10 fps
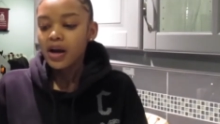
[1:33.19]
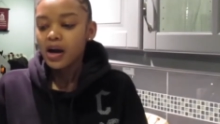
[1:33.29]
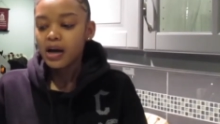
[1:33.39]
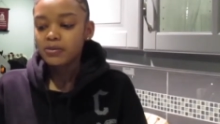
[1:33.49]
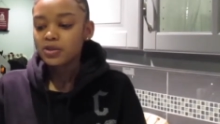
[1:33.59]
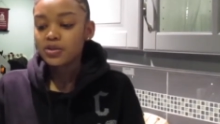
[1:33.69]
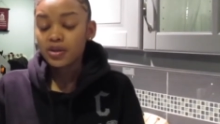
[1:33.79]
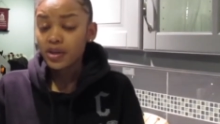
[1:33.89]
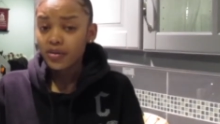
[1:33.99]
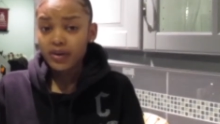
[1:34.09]
I'm just
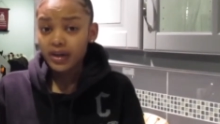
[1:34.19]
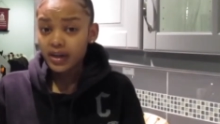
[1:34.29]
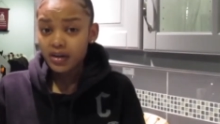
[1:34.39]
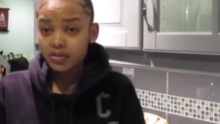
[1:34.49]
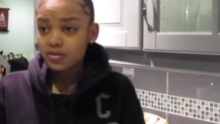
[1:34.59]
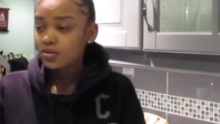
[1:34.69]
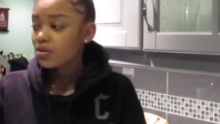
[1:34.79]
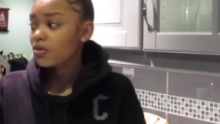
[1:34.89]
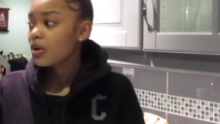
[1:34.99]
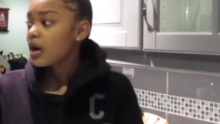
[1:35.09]
cooking right now,
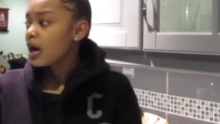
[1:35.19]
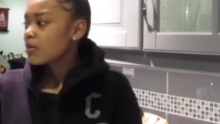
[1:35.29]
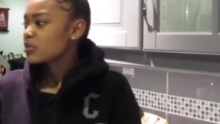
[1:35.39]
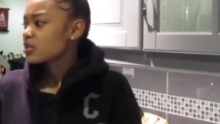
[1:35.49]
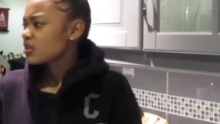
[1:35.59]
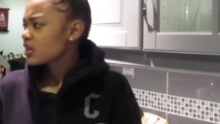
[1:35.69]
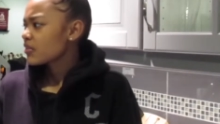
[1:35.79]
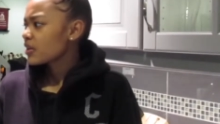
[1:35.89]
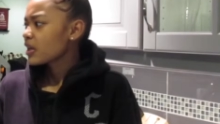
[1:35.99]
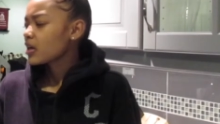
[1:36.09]
so I'm just gonna give
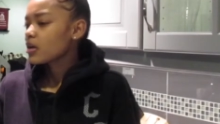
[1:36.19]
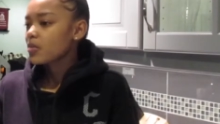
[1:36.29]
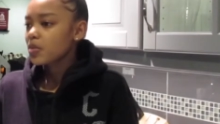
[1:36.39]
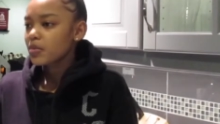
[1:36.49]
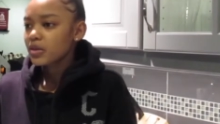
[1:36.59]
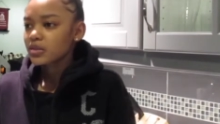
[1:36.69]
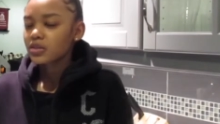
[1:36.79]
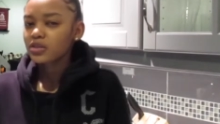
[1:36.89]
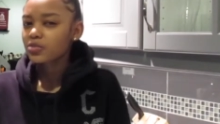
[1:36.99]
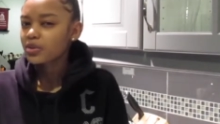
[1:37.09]
him like a couple minutes to
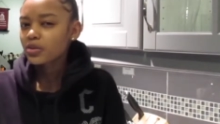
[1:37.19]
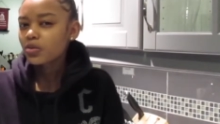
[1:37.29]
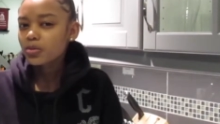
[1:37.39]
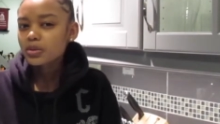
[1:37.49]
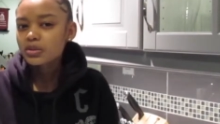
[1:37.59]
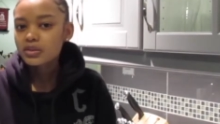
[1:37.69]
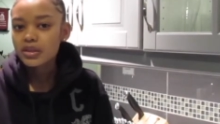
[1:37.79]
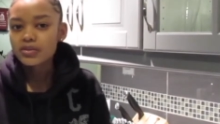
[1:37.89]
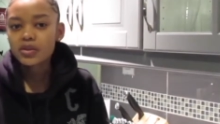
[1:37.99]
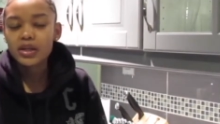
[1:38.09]
just be normal and
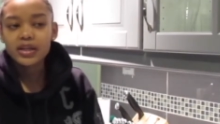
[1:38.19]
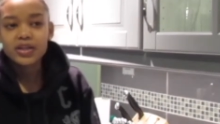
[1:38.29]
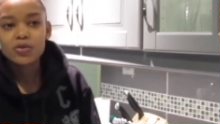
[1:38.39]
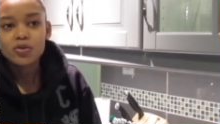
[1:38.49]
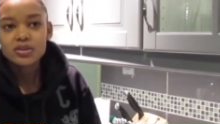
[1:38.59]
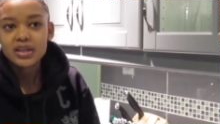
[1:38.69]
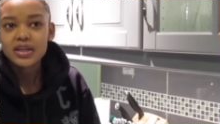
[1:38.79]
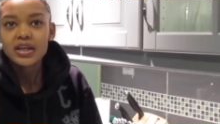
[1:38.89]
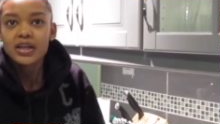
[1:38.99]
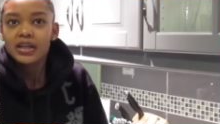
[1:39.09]
stuff. So like he knows like,
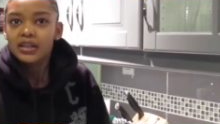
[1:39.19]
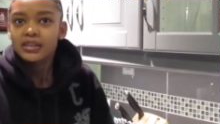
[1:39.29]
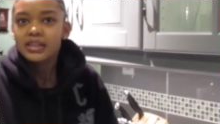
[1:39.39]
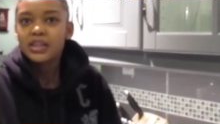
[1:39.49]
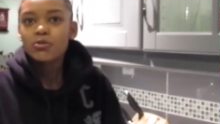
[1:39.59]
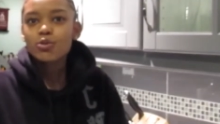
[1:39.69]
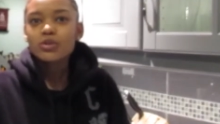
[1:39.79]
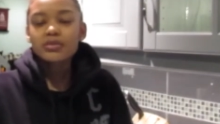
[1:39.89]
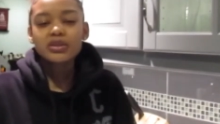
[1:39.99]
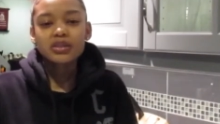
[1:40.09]
cause like he will know
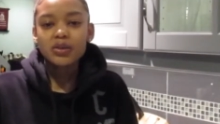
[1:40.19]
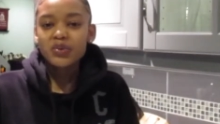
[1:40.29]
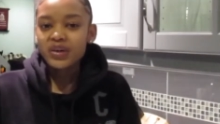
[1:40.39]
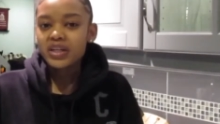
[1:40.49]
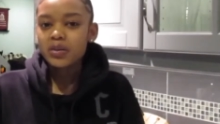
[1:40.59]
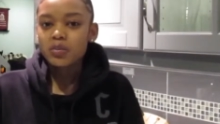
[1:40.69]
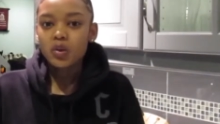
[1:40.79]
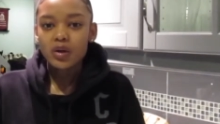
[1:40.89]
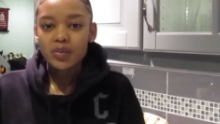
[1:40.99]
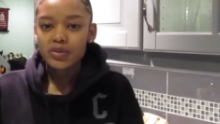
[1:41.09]
something's up if I keep
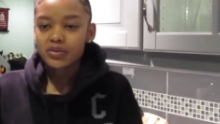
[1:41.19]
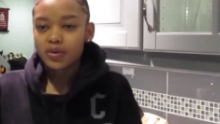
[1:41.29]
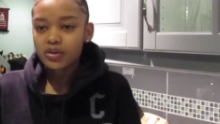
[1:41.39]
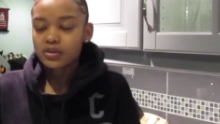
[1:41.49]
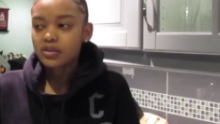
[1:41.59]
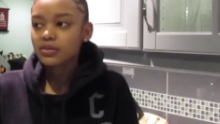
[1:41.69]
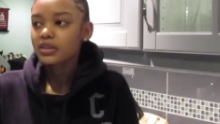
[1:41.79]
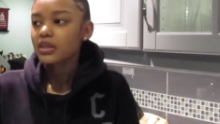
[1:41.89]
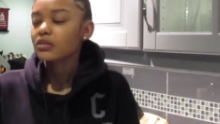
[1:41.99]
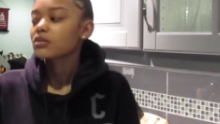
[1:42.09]
blowing up his phone and stuff like that.